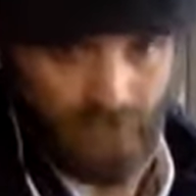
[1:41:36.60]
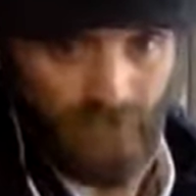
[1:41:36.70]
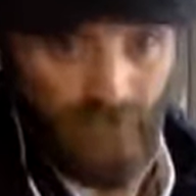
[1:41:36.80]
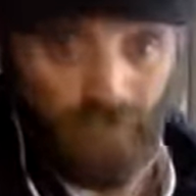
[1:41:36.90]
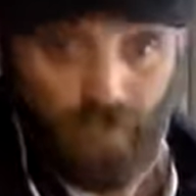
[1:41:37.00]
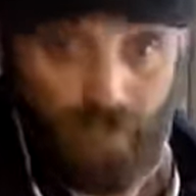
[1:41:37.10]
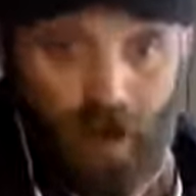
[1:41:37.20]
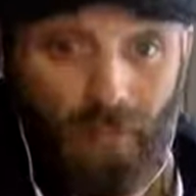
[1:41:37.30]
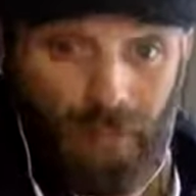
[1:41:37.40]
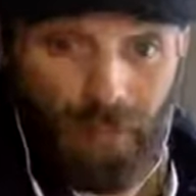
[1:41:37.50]
The
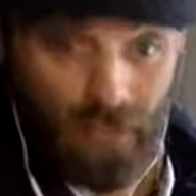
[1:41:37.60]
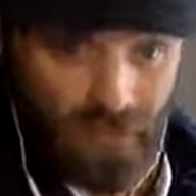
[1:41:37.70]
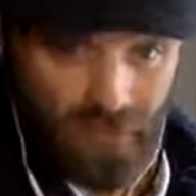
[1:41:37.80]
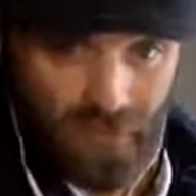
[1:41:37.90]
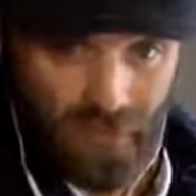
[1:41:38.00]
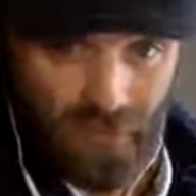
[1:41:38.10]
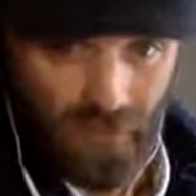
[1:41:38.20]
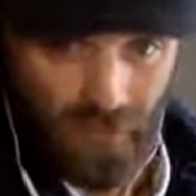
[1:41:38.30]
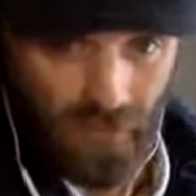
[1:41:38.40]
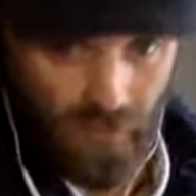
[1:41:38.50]
improper use of
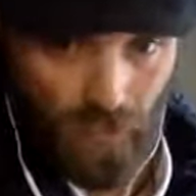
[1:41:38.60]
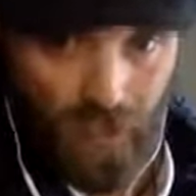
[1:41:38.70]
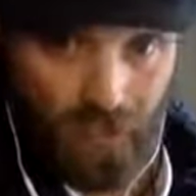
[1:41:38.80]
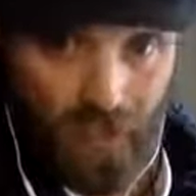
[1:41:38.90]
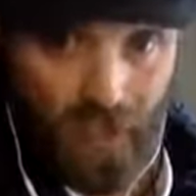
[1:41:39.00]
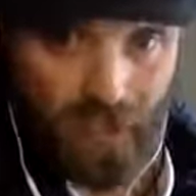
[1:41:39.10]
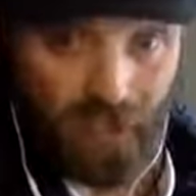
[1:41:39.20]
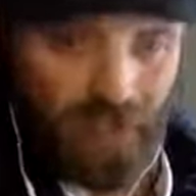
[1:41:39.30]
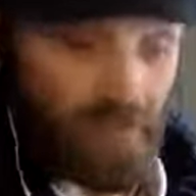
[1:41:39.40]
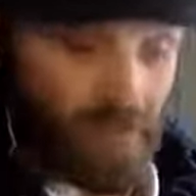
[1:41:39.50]
something, cruel and violent
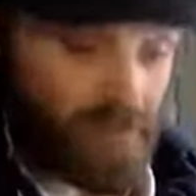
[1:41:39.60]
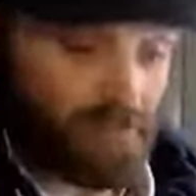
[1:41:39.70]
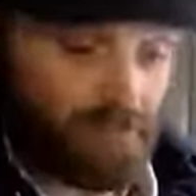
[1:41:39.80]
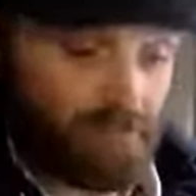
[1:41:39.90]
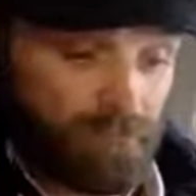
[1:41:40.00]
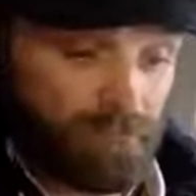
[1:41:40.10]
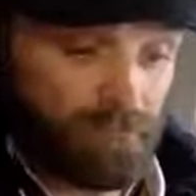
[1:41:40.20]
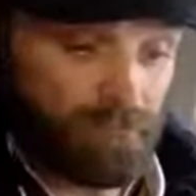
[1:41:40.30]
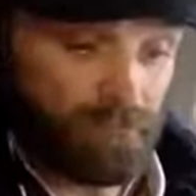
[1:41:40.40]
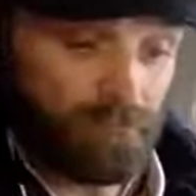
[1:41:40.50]
treatment.
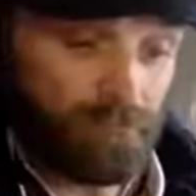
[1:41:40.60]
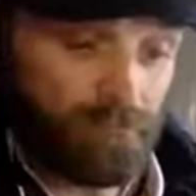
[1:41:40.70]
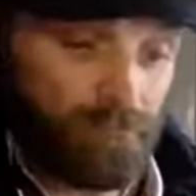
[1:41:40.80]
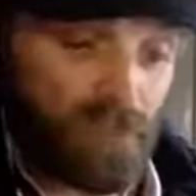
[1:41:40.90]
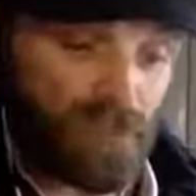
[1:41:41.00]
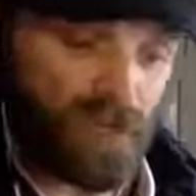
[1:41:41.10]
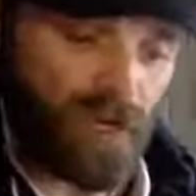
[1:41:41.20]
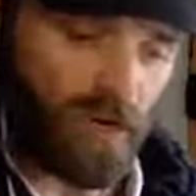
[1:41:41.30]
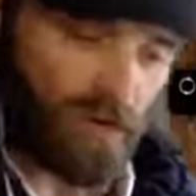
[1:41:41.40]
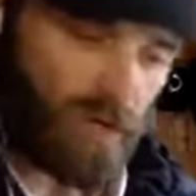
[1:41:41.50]
So
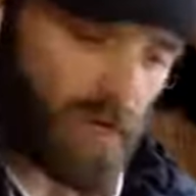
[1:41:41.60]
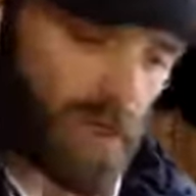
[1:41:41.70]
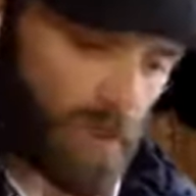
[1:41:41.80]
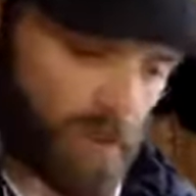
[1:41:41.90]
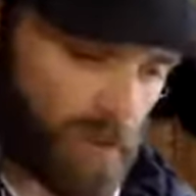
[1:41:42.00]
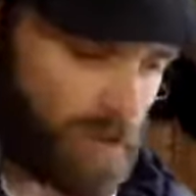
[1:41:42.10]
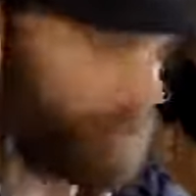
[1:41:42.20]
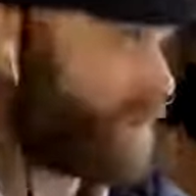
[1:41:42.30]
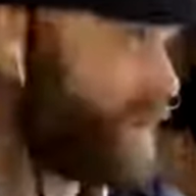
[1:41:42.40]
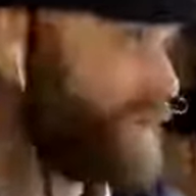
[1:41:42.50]
here, like
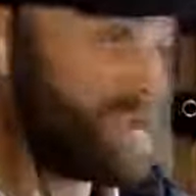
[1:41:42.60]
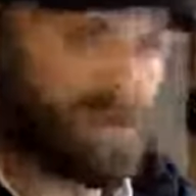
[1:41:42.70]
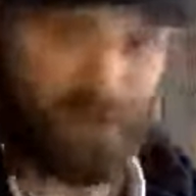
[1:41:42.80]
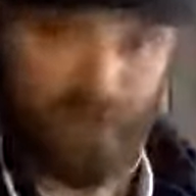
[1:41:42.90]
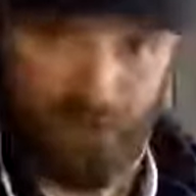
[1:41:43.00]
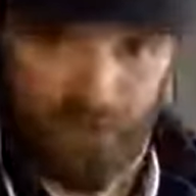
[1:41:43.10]
violent.